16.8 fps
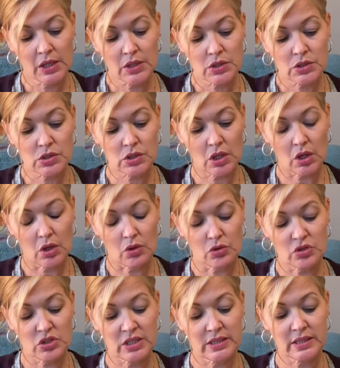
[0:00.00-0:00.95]
So
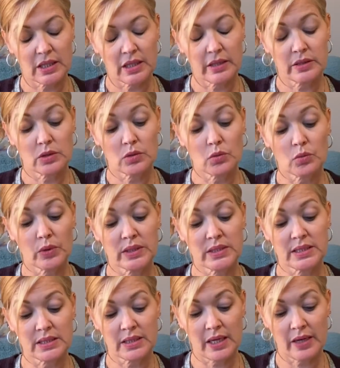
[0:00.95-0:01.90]
she said, we
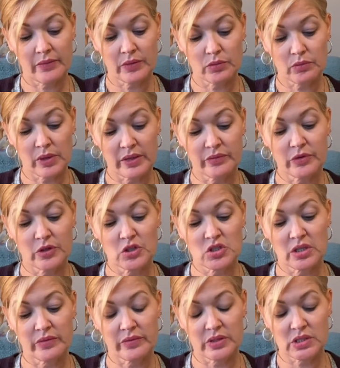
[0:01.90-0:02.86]
didn't have the red
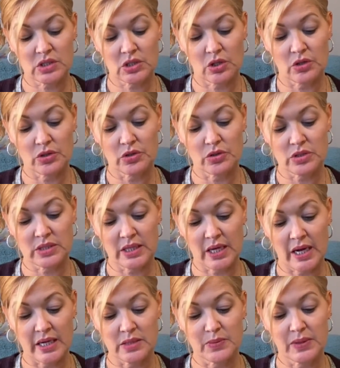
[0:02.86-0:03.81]
version of the skirt in your
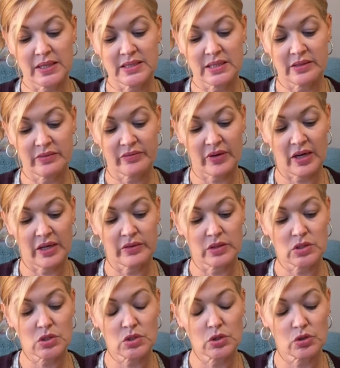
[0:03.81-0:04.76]
size, but I did find
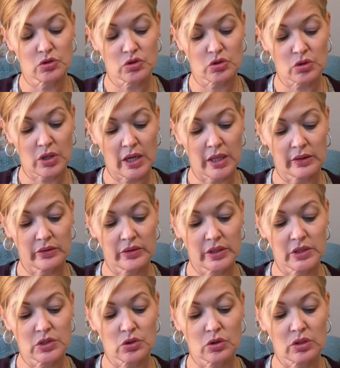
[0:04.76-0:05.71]
this neutral color
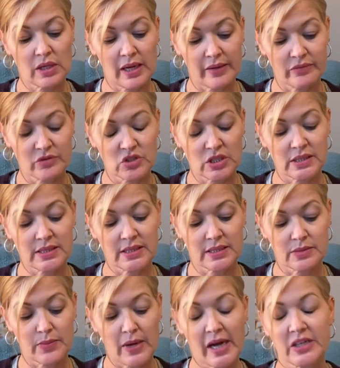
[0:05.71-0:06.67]
that you'll love just
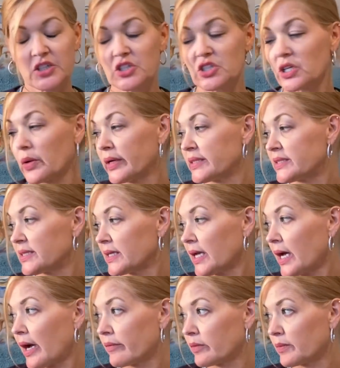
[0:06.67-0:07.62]
as much. So I did
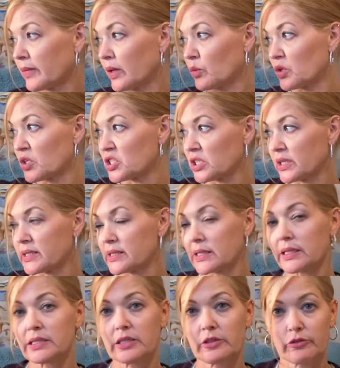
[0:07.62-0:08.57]
have on my wish list
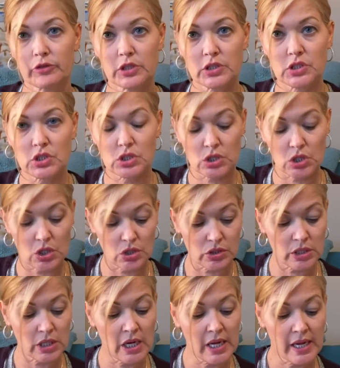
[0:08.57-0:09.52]
a different
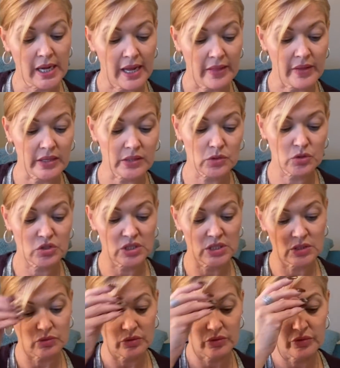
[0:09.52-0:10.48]
skirt, and that's what
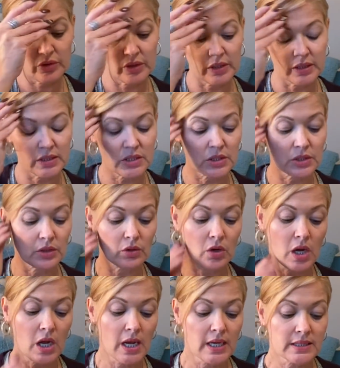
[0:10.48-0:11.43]
she's referring to.
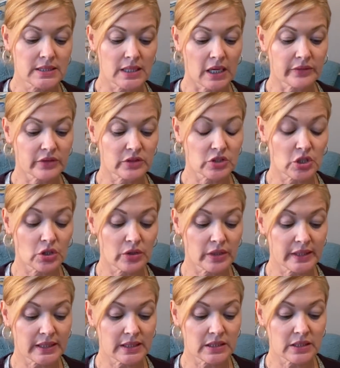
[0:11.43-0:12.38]
Tuck the
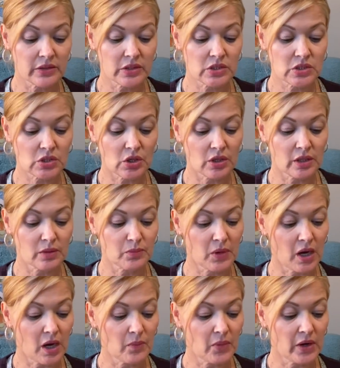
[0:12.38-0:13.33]
turtleneck into the skirt and
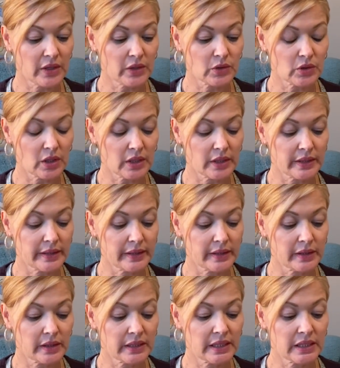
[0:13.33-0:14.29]
pop on a,
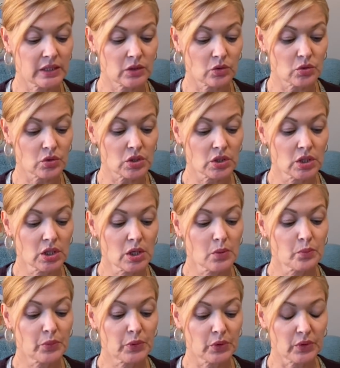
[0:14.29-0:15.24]
a heeled
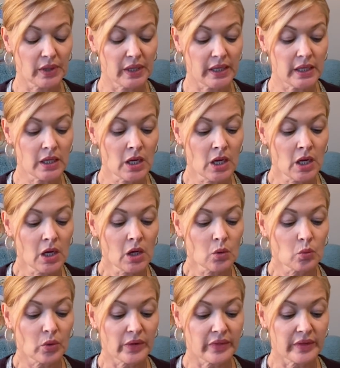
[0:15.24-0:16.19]
booty
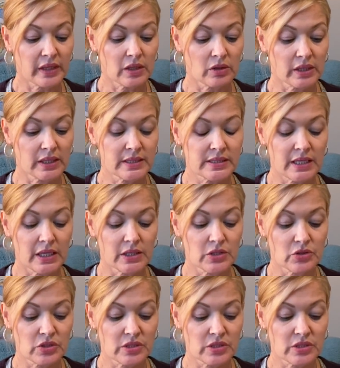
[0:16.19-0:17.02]
with earrings and you're